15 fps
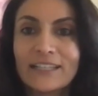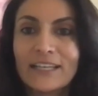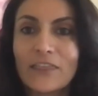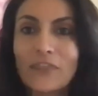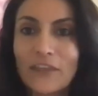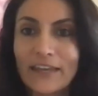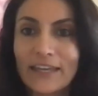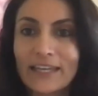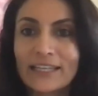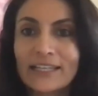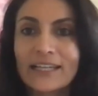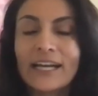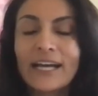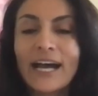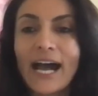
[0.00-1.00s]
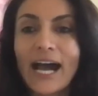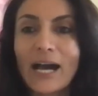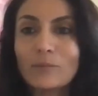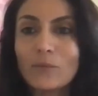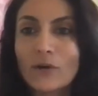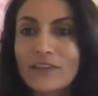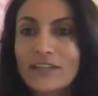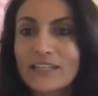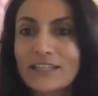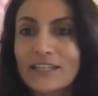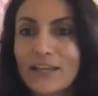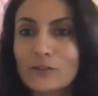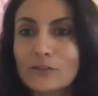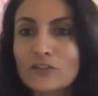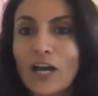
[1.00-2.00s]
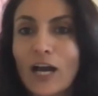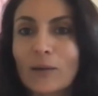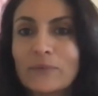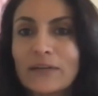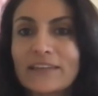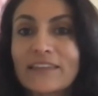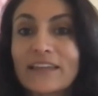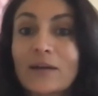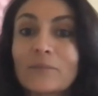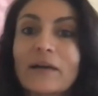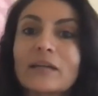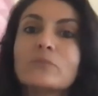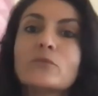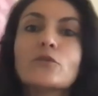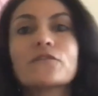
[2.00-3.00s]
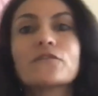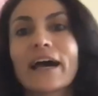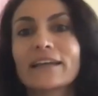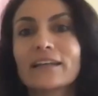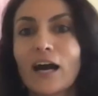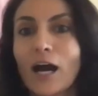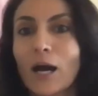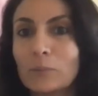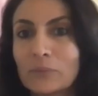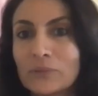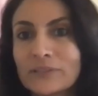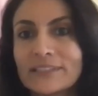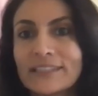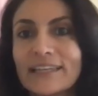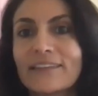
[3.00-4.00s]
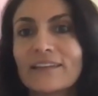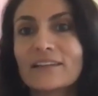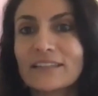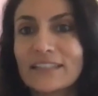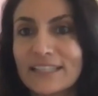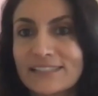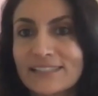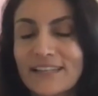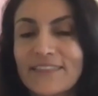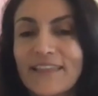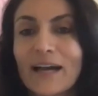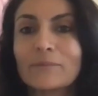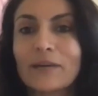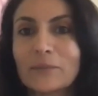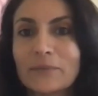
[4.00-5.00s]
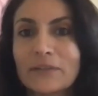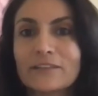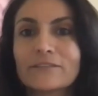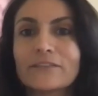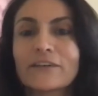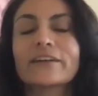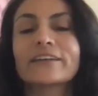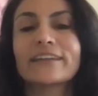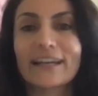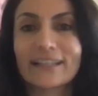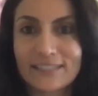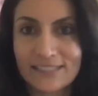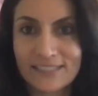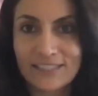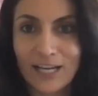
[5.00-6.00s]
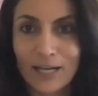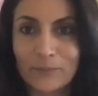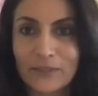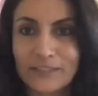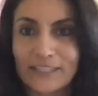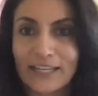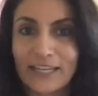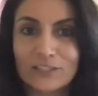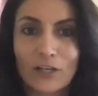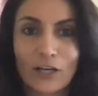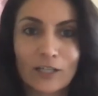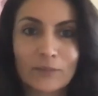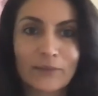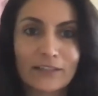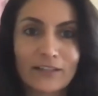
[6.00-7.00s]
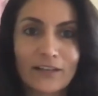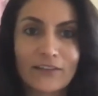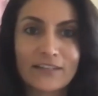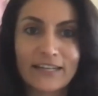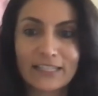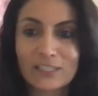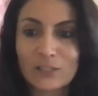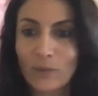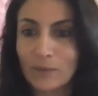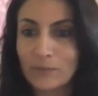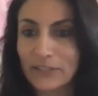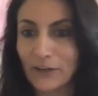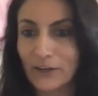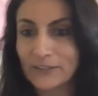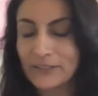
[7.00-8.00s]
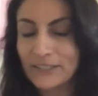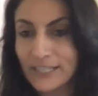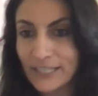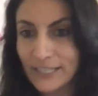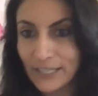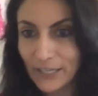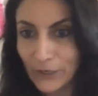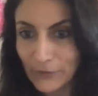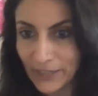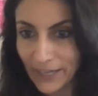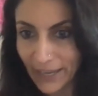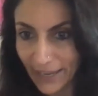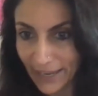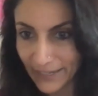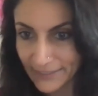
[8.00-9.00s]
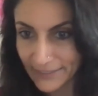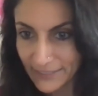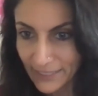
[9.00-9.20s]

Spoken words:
thing more than another topic, then I might move that up in the list, and that might be the very next topic that I talk about on the next webinar. Okay.